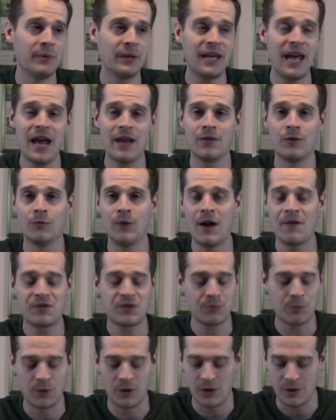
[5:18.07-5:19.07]
Again, the
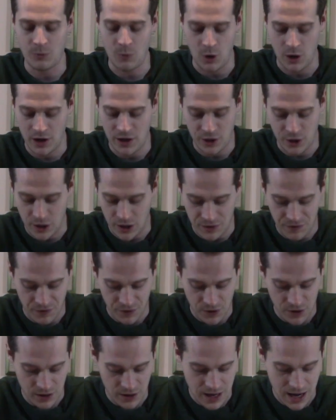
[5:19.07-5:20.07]
refs weren't good
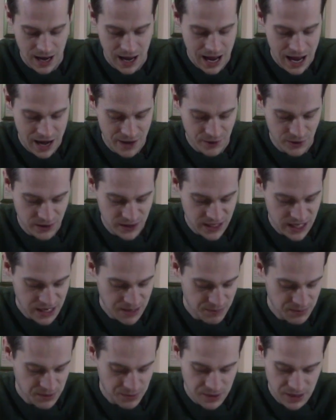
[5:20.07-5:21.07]
for either
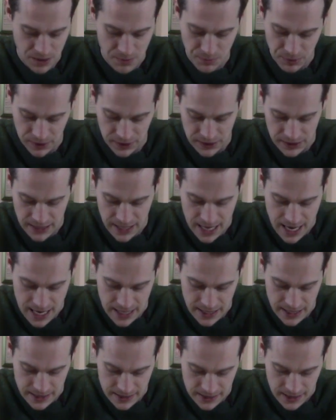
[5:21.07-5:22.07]
team, to be completely
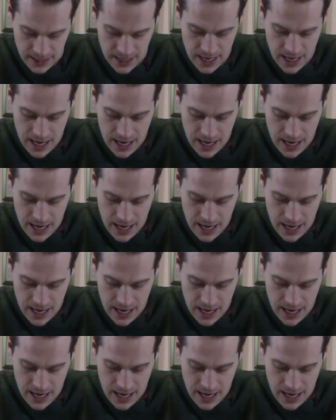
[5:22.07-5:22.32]
honest.